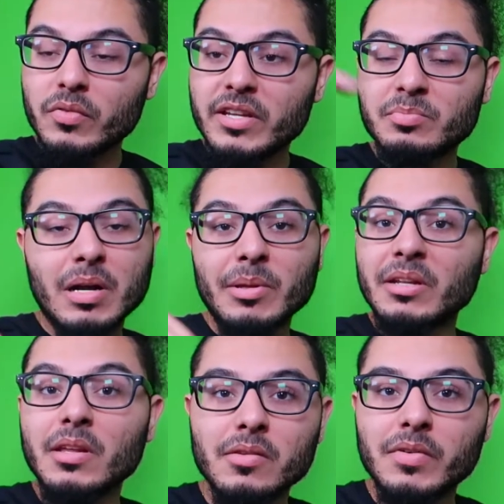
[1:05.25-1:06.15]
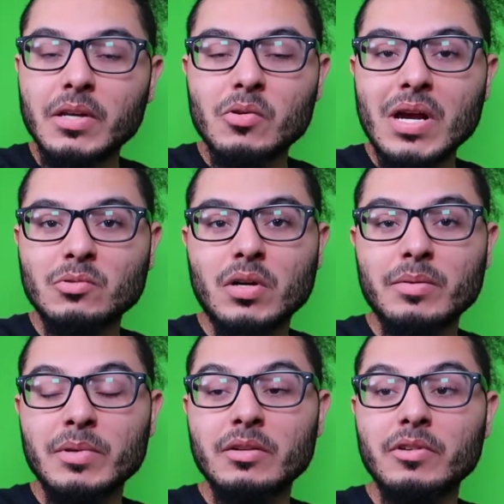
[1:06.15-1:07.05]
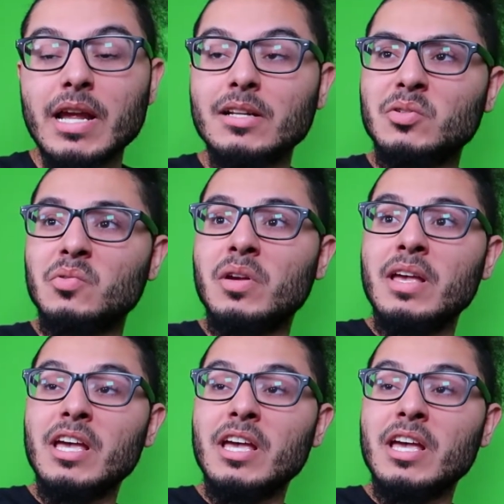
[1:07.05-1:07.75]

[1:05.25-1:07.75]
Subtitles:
There's probably another video you guys wanted me to react to.